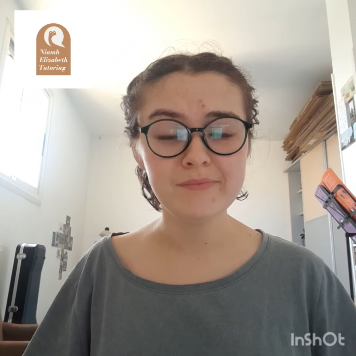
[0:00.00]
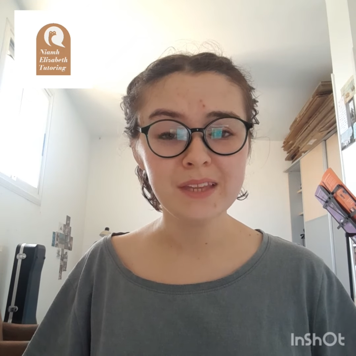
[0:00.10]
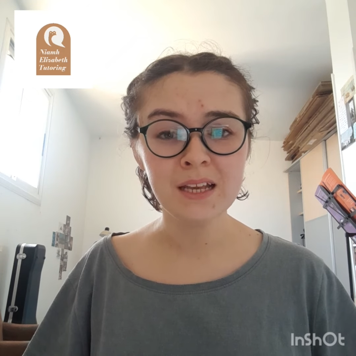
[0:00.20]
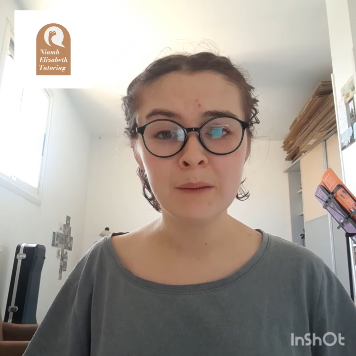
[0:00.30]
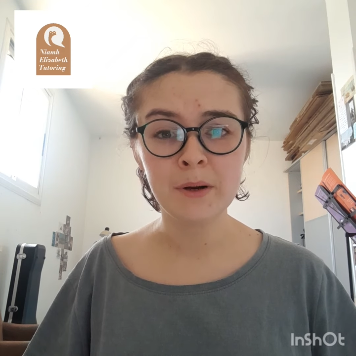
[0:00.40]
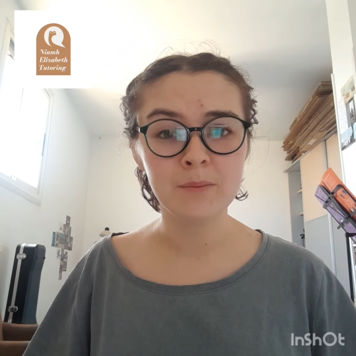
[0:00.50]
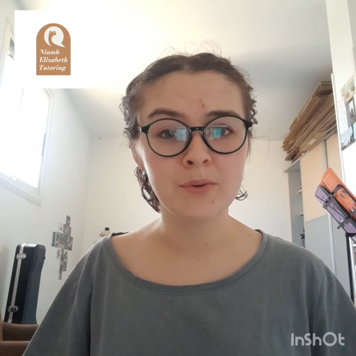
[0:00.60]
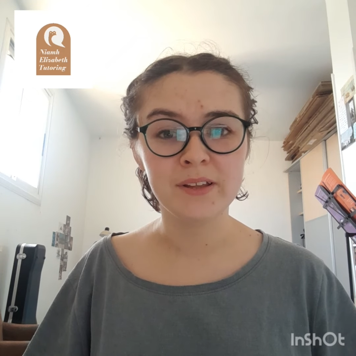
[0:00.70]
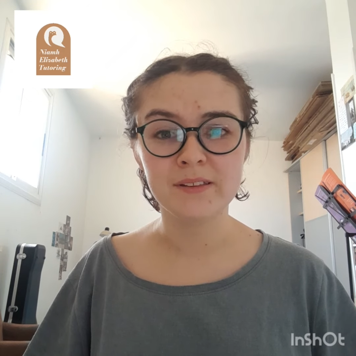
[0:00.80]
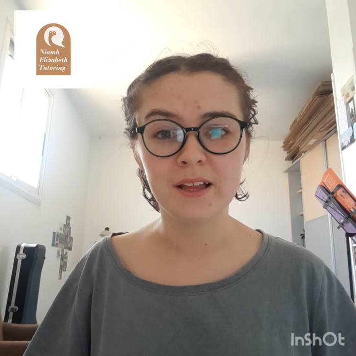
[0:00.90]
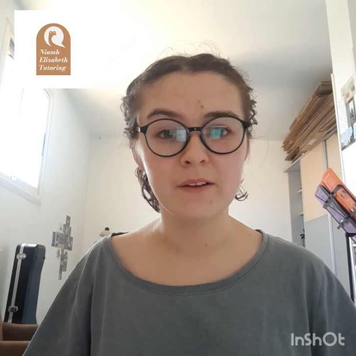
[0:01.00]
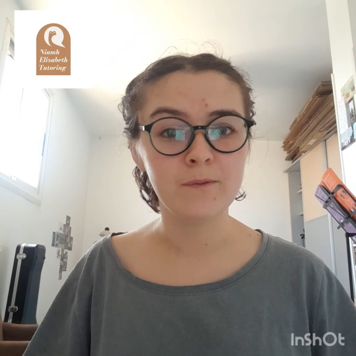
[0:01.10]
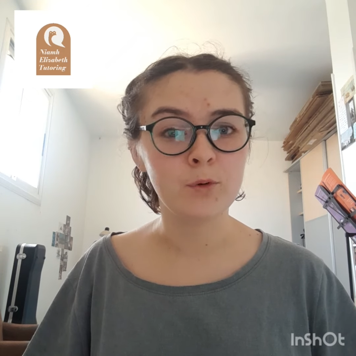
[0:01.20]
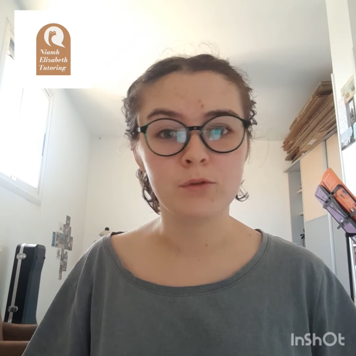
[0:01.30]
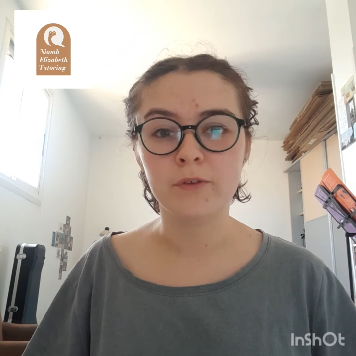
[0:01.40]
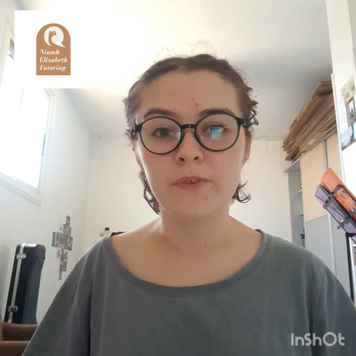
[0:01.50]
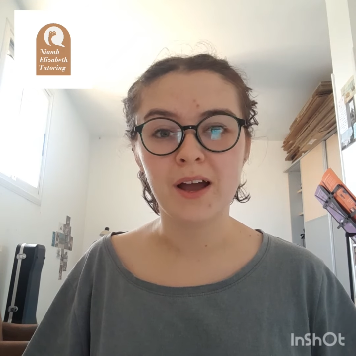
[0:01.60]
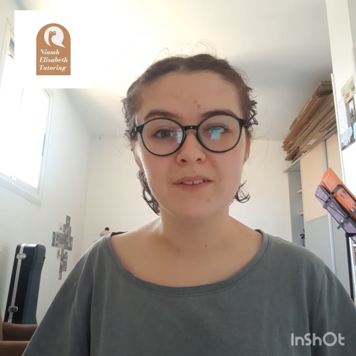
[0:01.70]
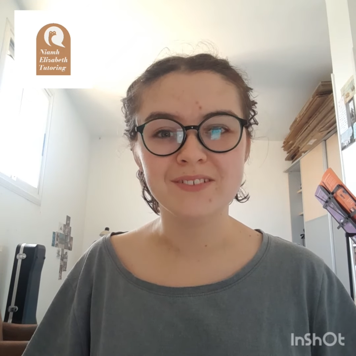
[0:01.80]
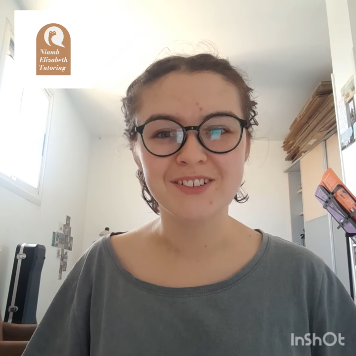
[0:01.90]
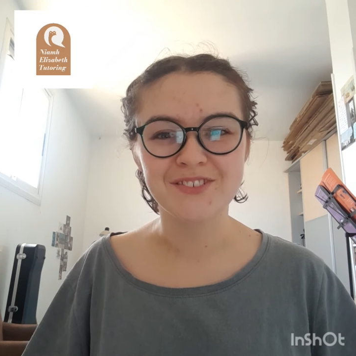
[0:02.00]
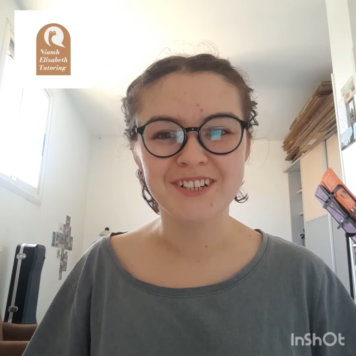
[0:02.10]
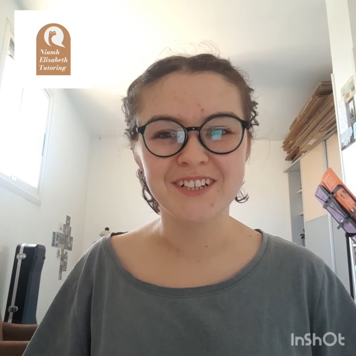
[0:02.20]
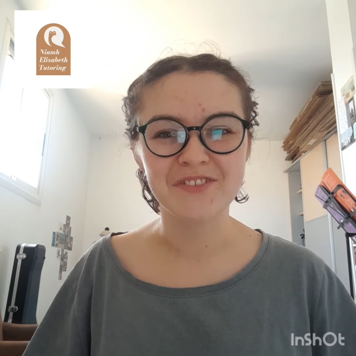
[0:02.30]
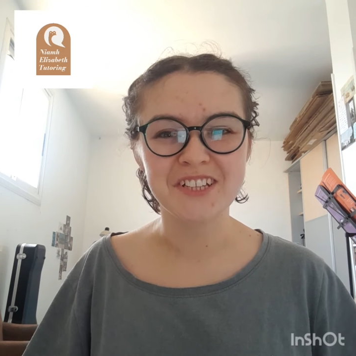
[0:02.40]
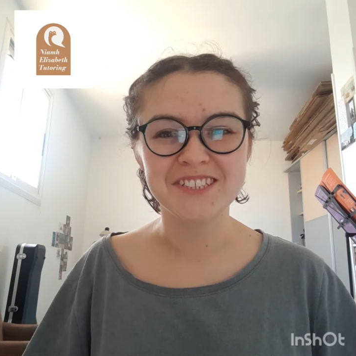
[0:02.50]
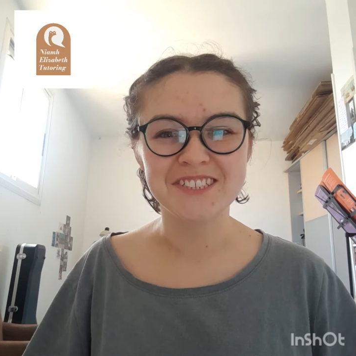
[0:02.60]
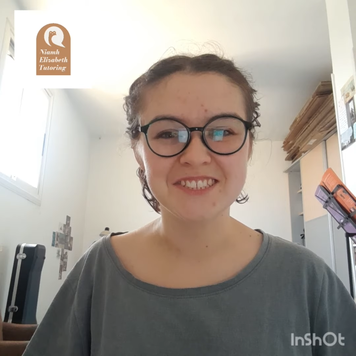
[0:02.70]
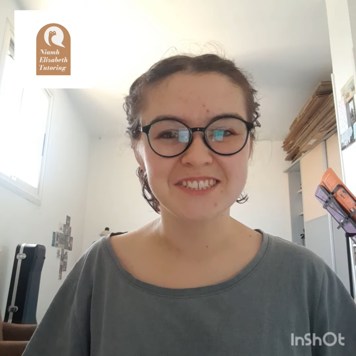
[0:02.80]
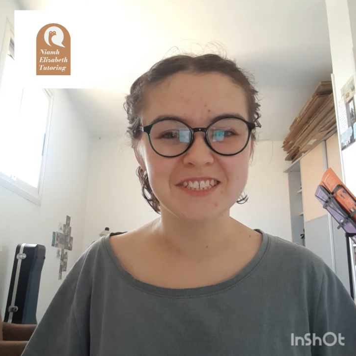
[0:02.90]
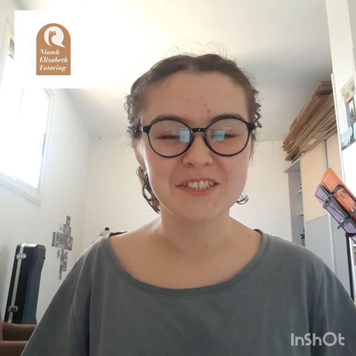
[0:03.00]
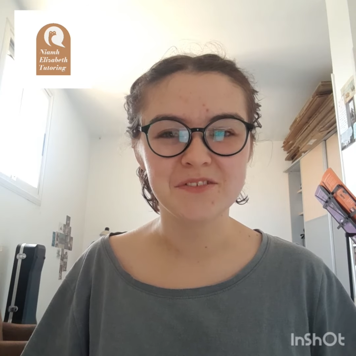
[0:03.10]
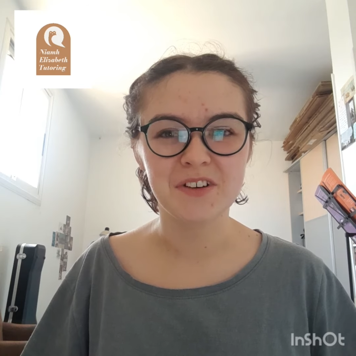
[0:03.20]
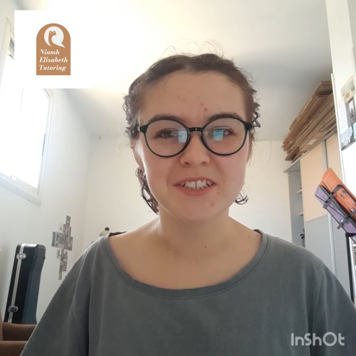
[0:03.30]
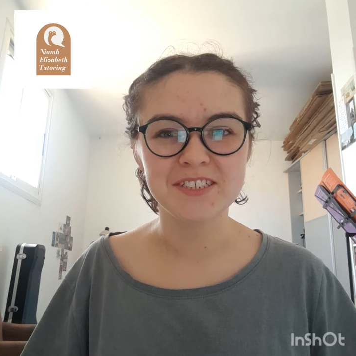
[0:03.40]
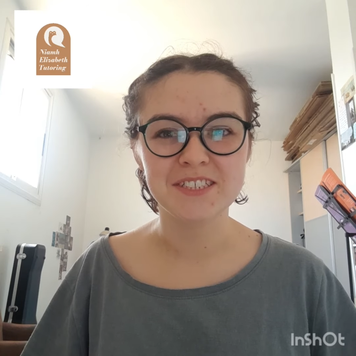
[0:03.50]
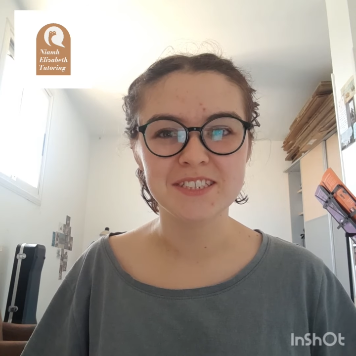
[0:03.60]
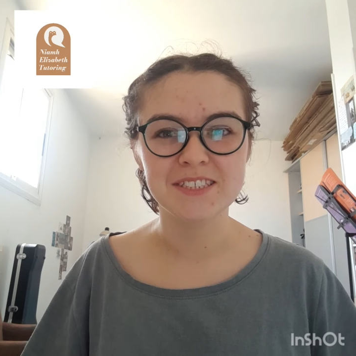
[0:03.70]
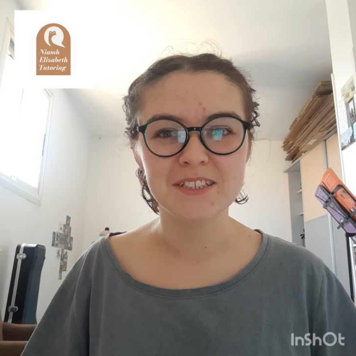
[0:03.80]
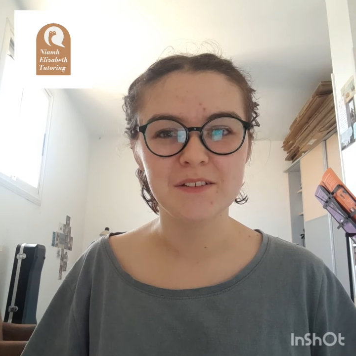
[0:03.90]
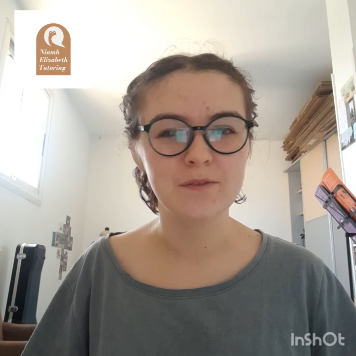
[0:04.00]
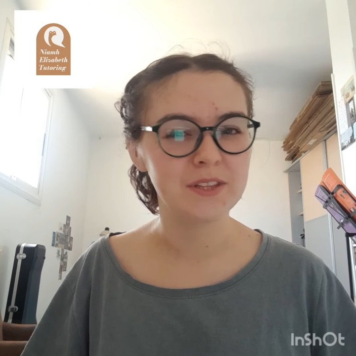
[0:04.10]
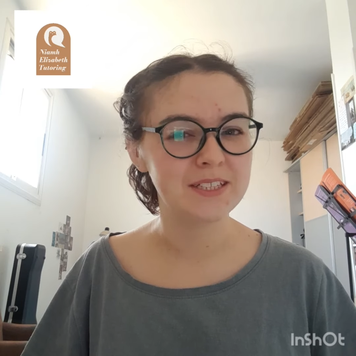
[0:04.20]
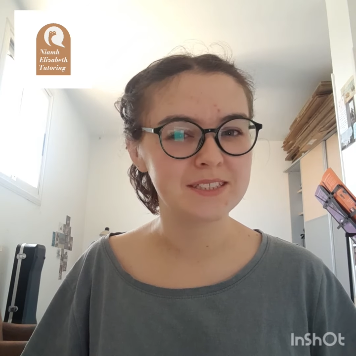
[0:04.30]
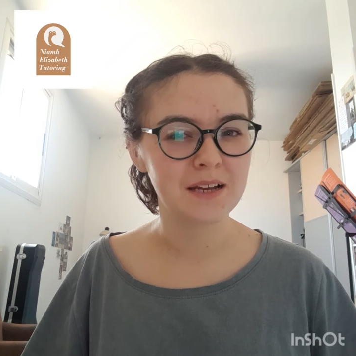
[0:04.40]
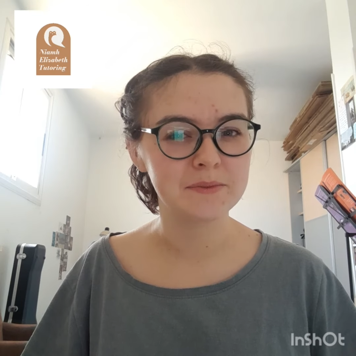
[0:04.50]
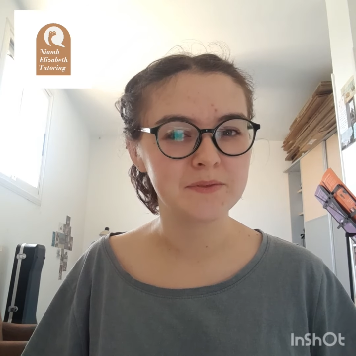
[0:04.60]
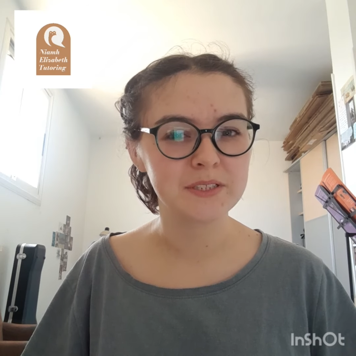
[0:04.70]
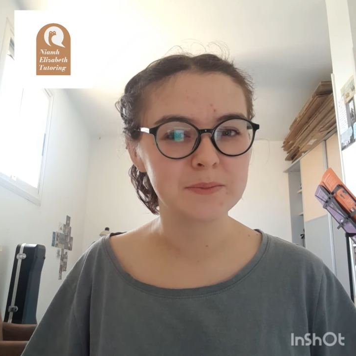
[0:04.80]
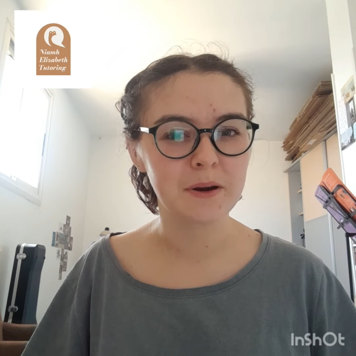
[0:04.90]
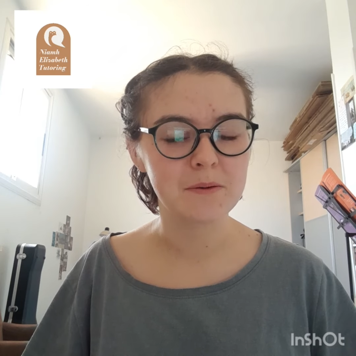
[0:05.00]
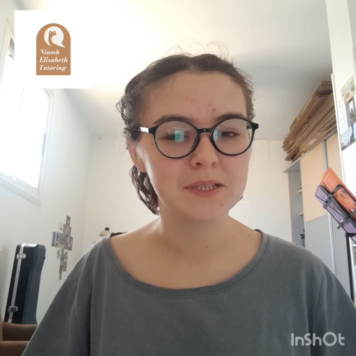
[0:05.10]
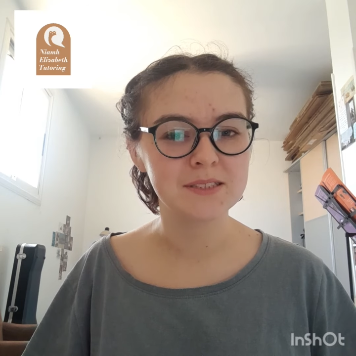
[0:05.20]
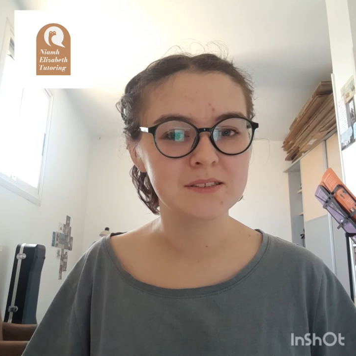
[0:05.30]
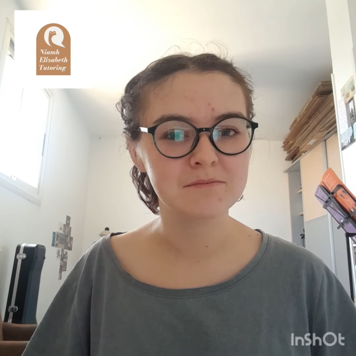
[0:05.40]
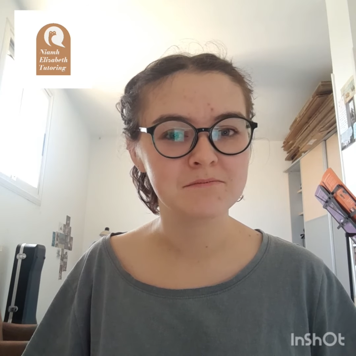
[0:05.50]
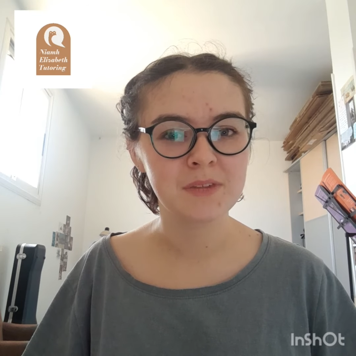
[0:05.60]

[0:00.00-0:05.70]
come up with 4 or 5 different advantages and disadvantages for these types of experiments.